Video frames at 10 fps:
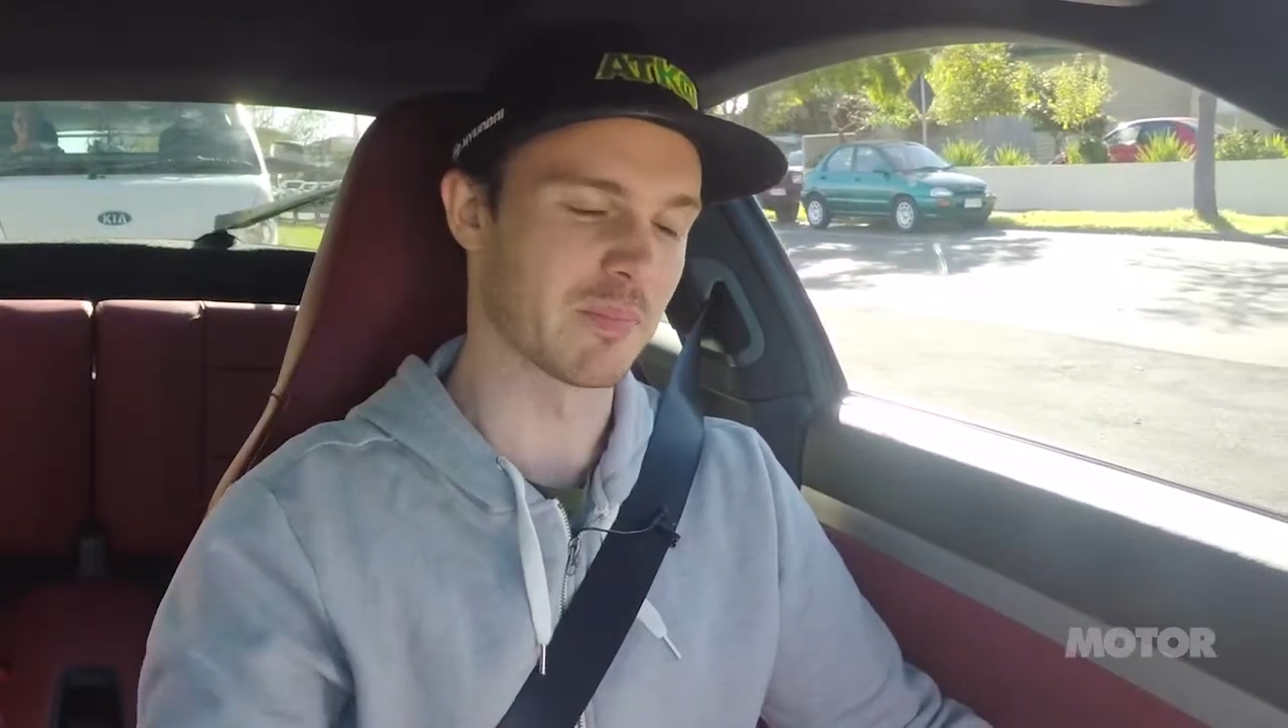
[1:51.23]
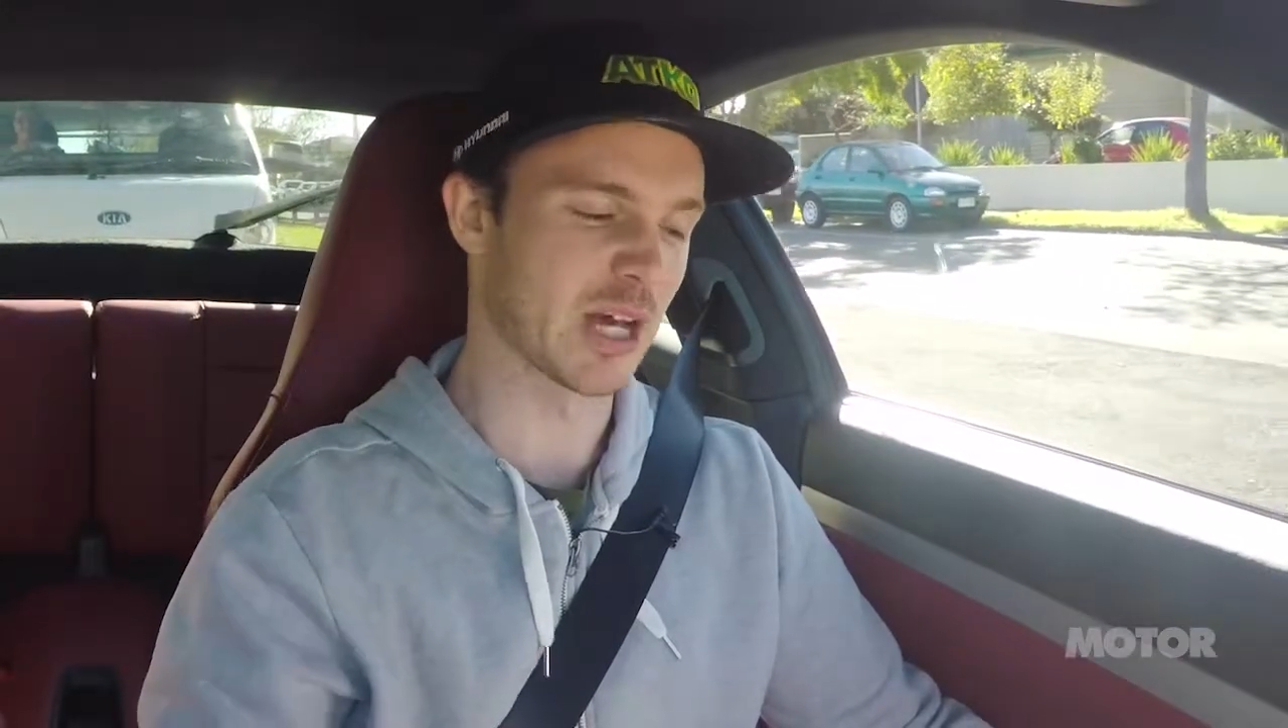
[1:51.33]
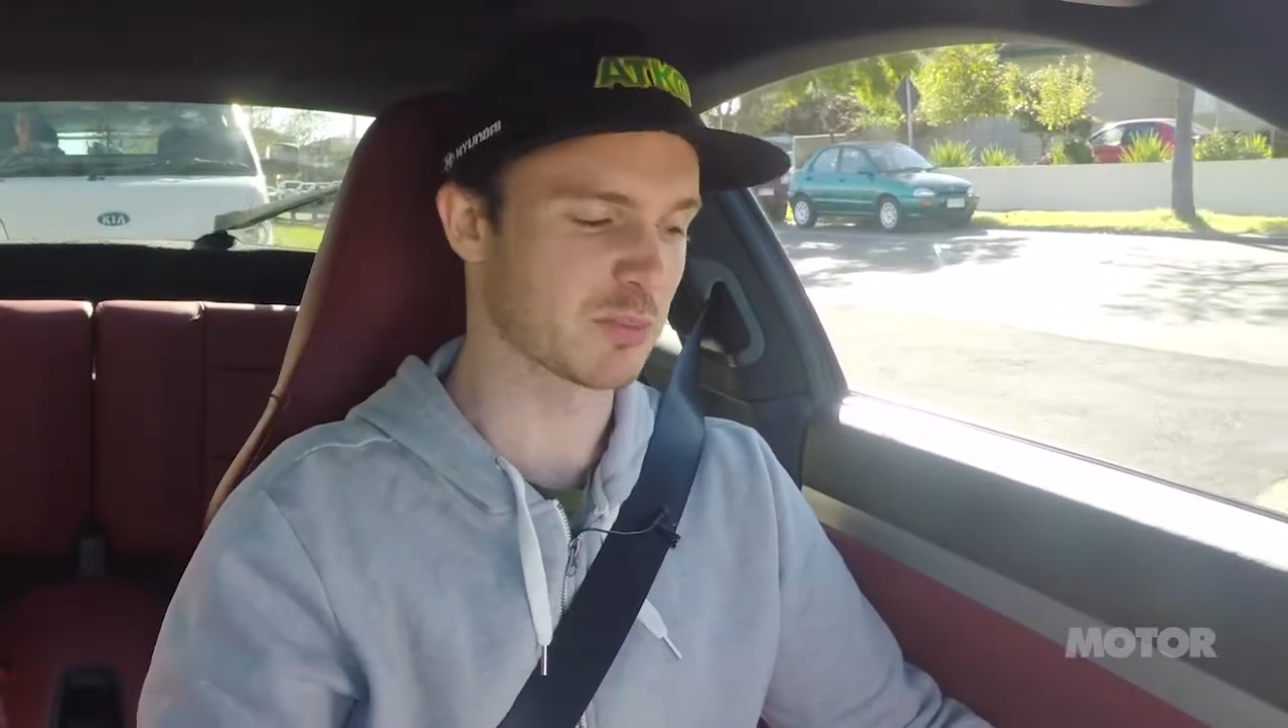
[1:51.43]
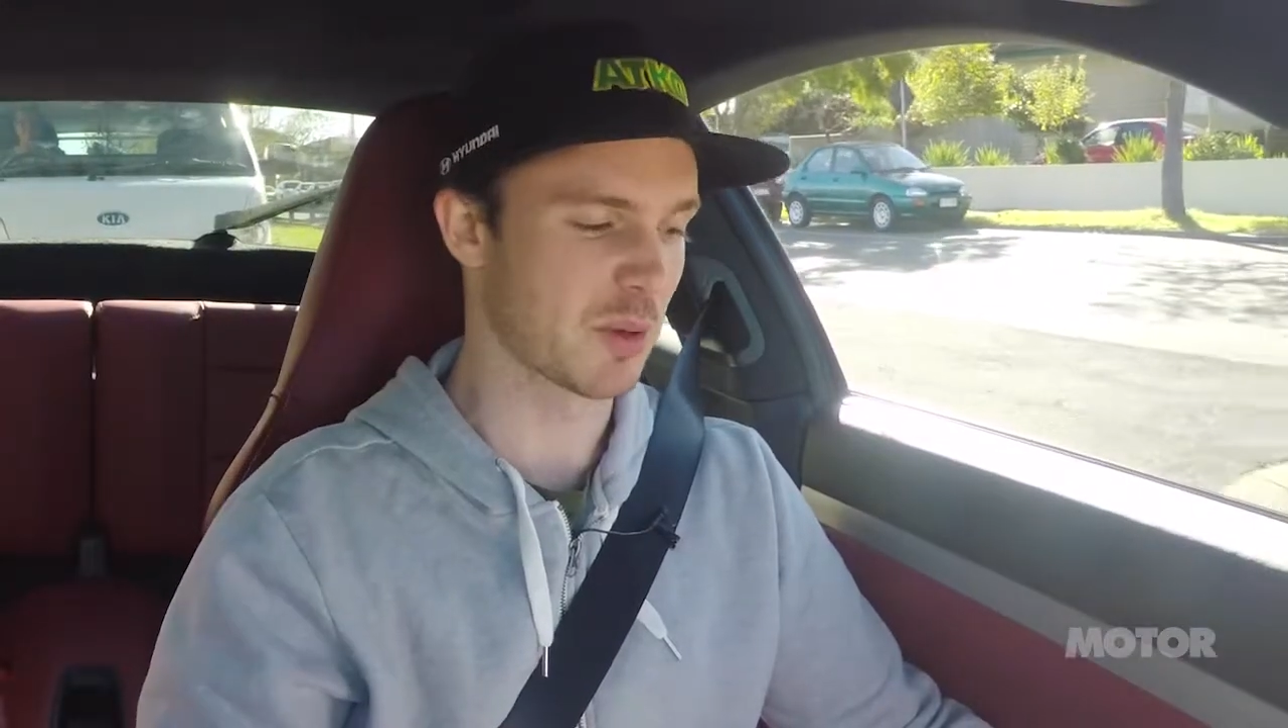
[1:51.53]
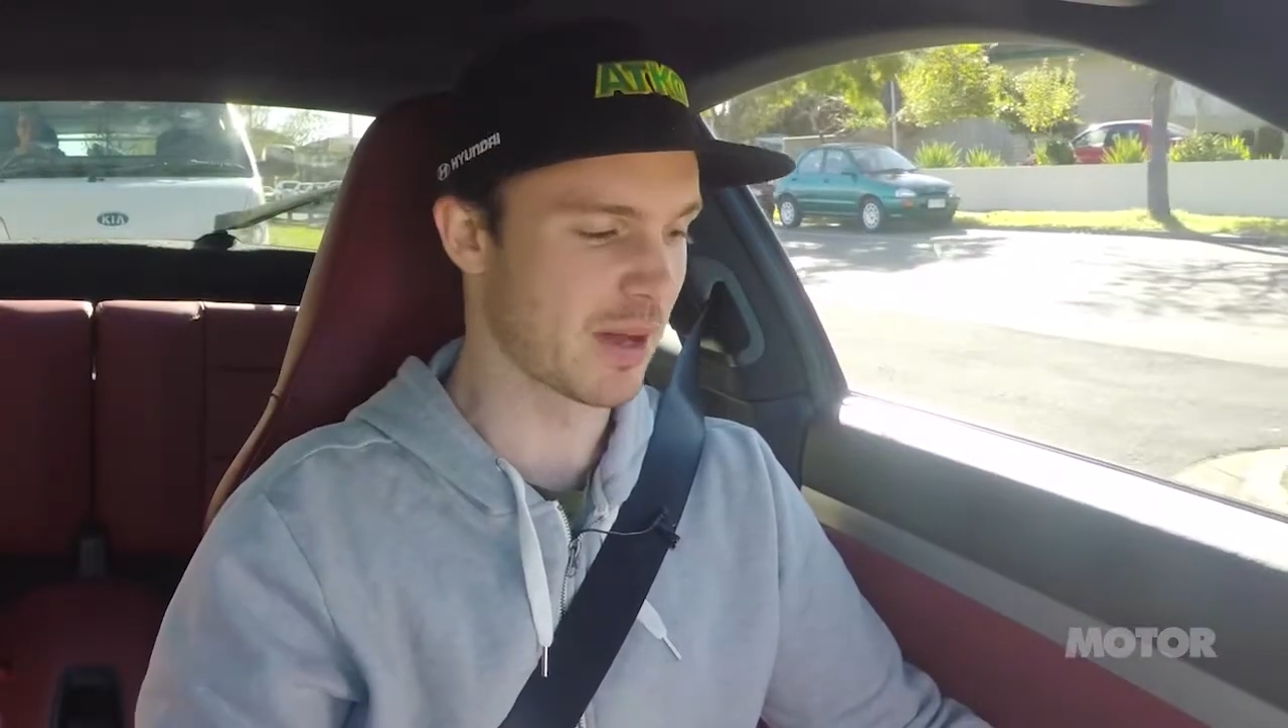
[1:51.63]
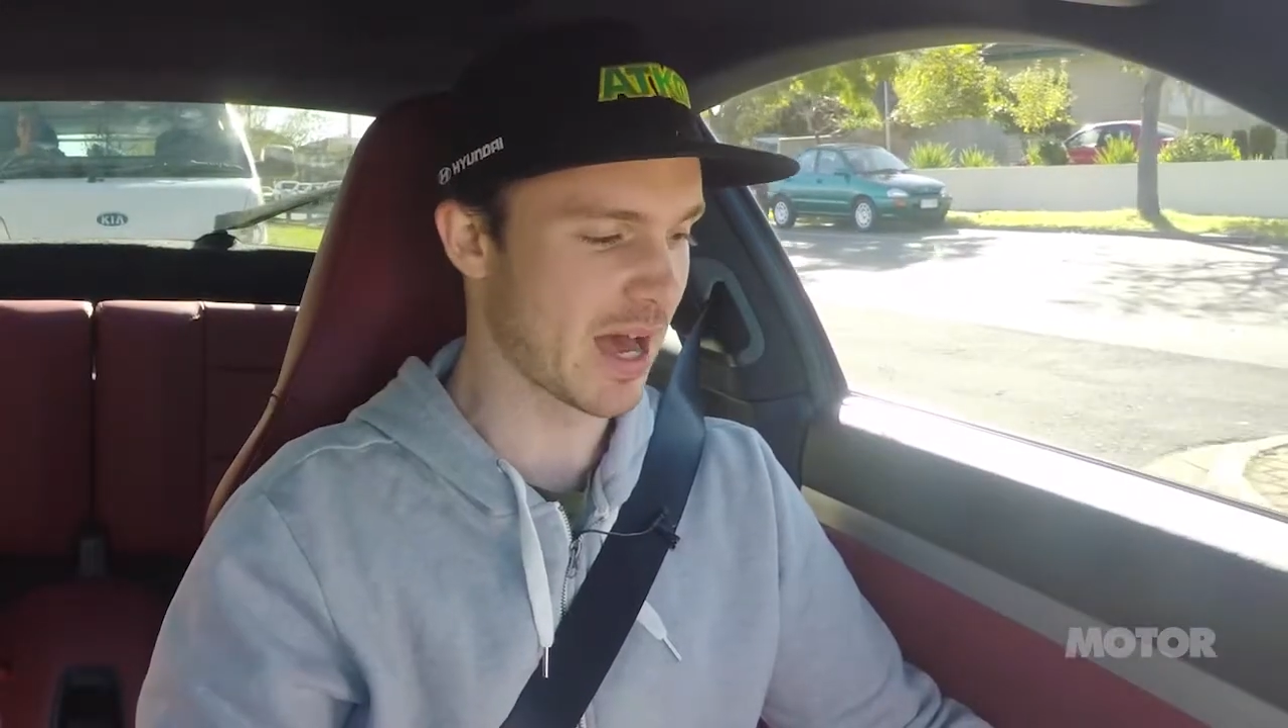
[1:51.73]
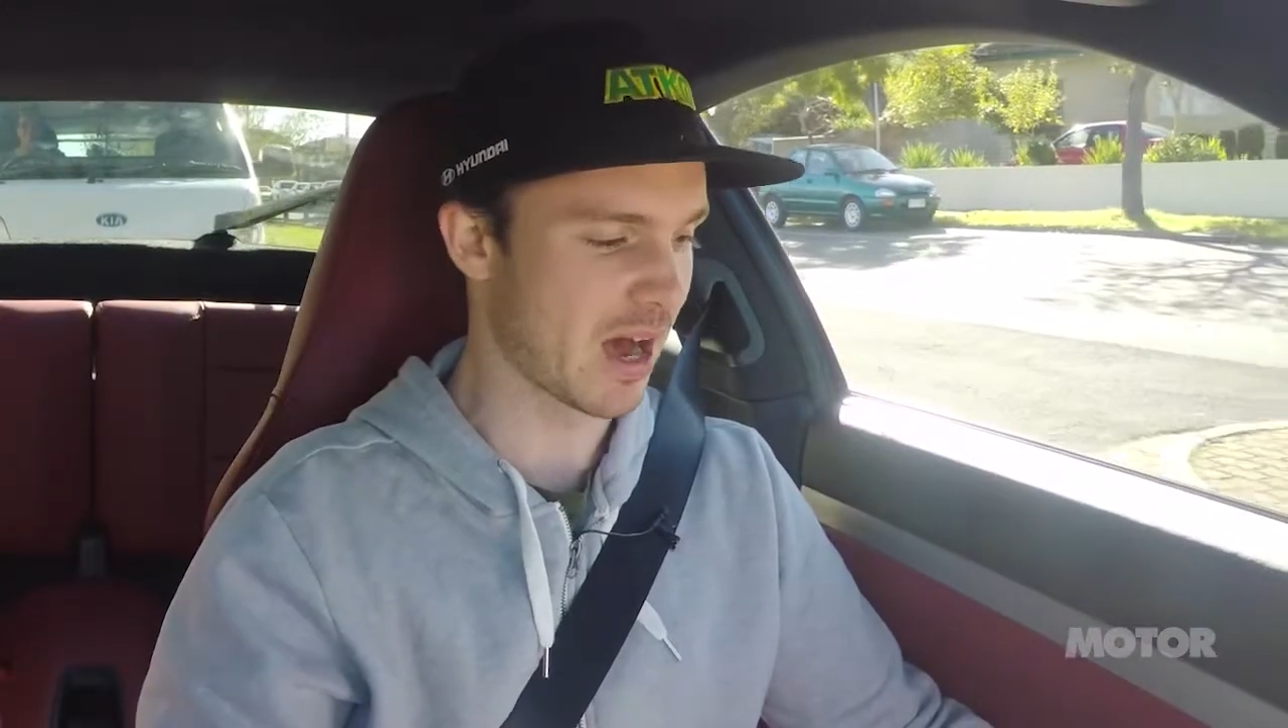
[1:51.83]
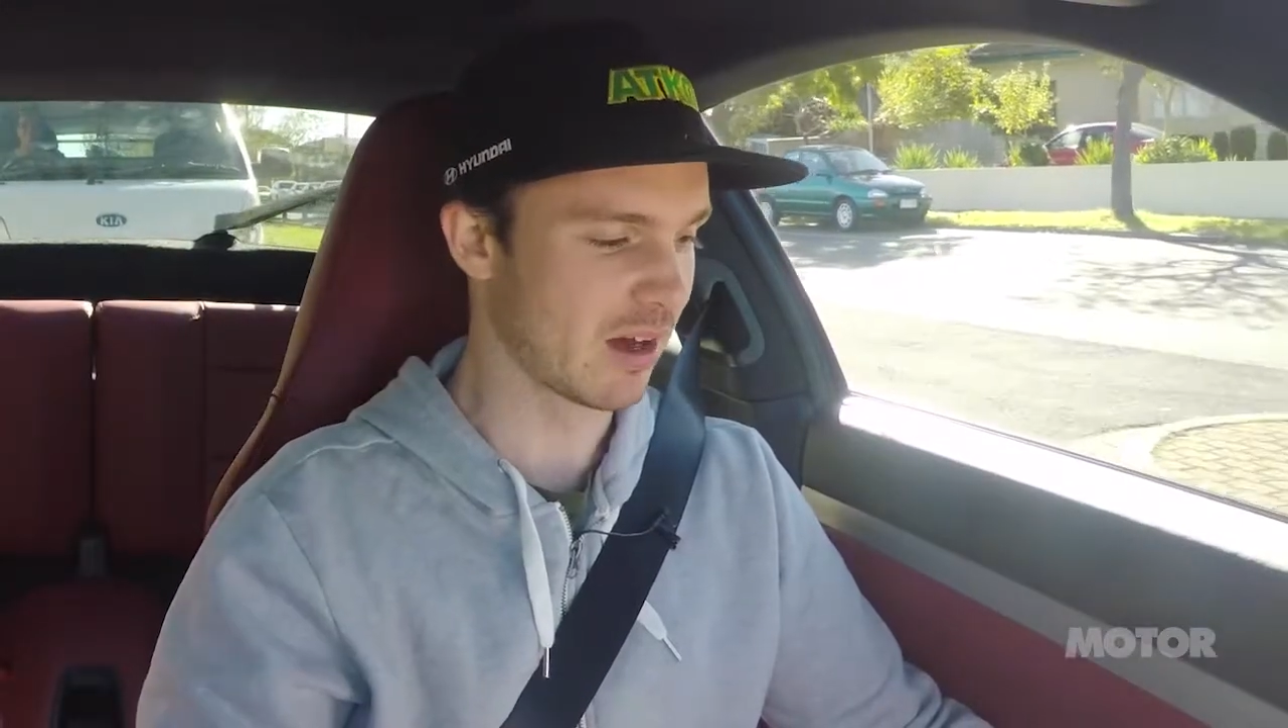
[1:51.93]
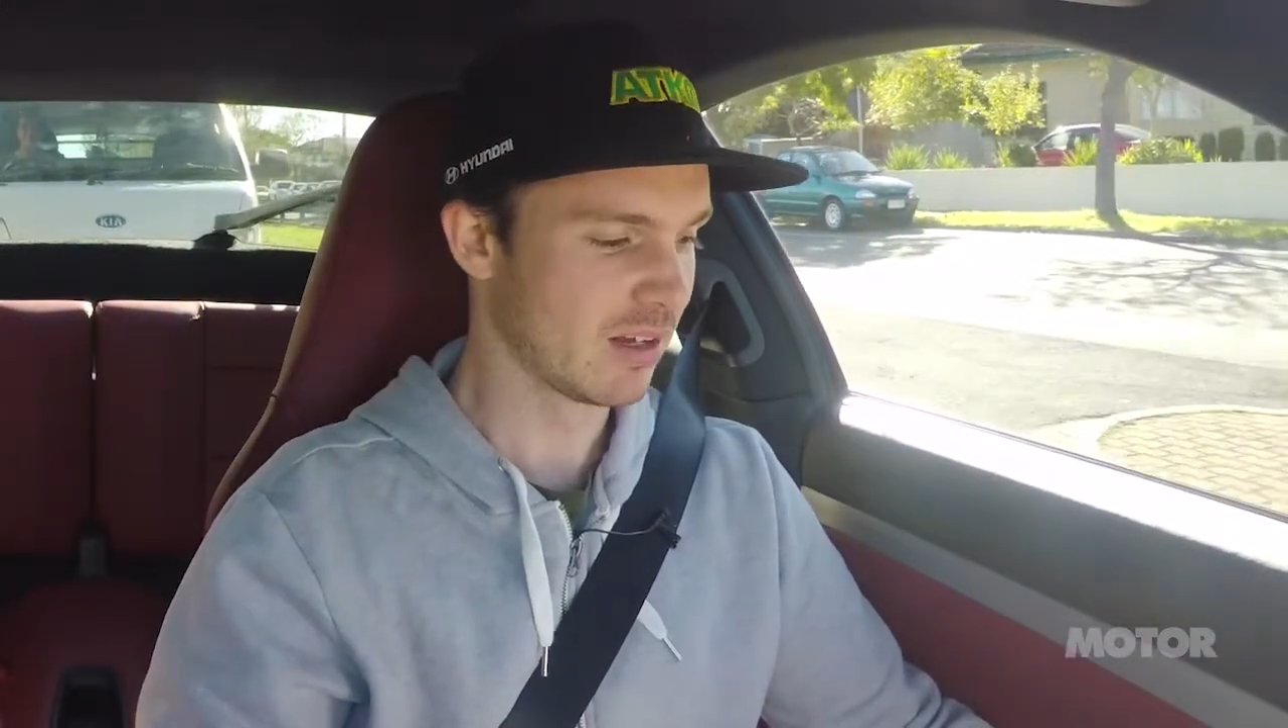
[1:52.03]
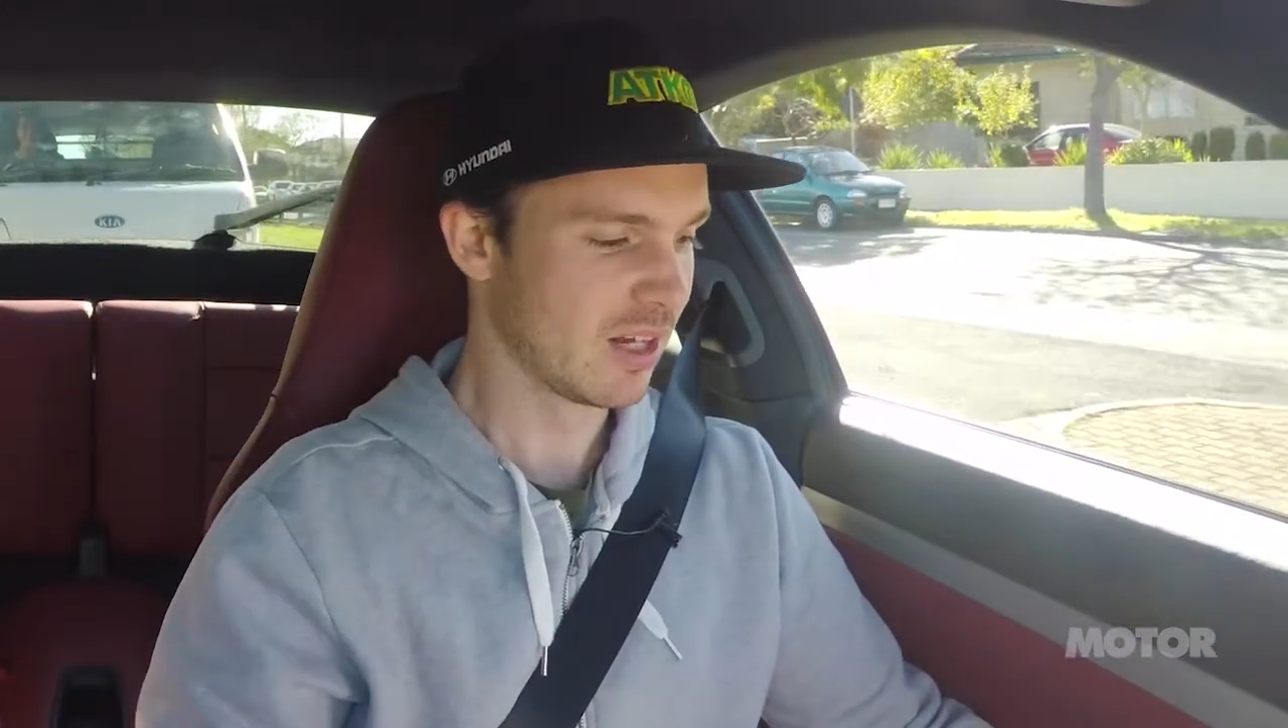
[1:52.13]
maximum power.